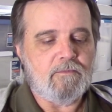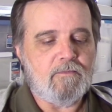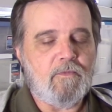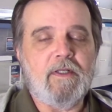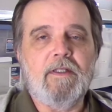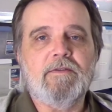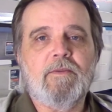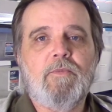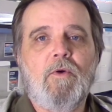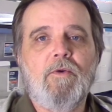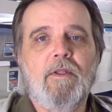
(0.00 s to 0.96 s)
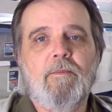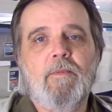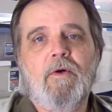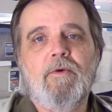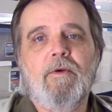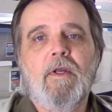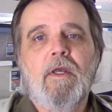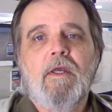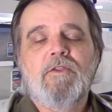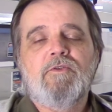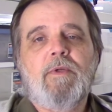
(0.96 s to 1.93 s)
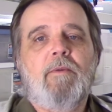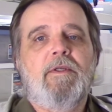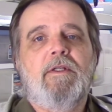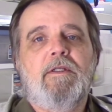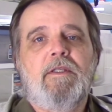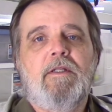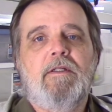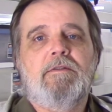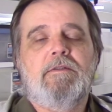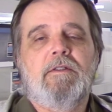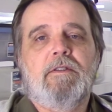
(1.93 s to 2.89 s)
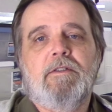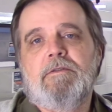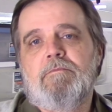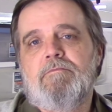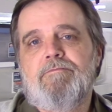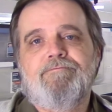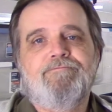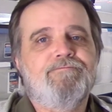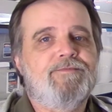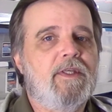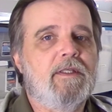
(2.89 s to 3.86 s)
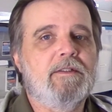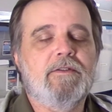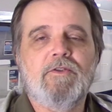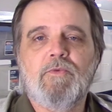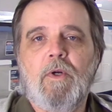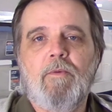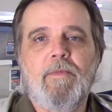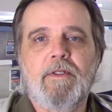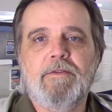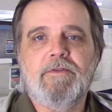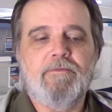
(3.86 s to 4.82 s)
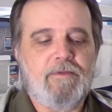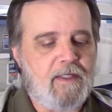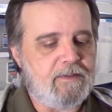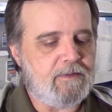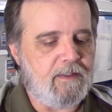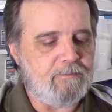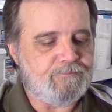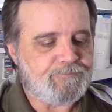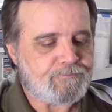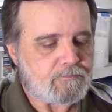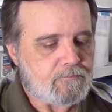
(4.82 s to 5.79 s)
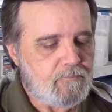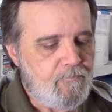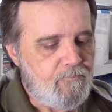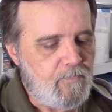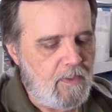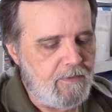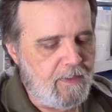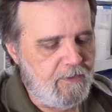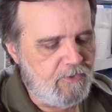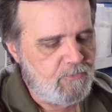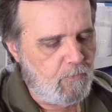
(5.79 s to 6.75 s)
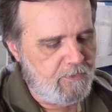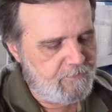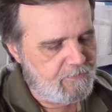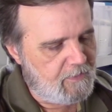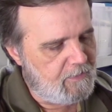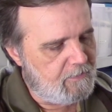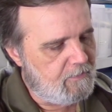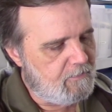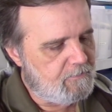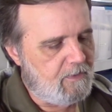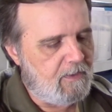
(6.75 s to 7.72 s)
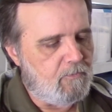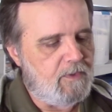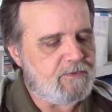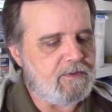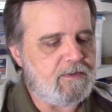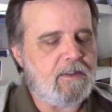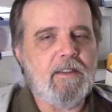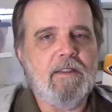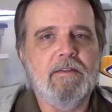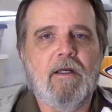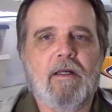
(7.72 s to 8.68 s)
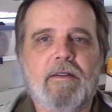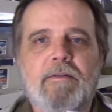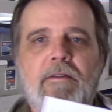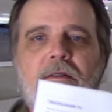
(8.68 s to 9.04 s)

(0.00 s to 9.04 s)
ratings I pulled on the motor, it's probably going to get it a good 10 to 12 minutes of flight time. Now here's one thing that I wasn't keen on.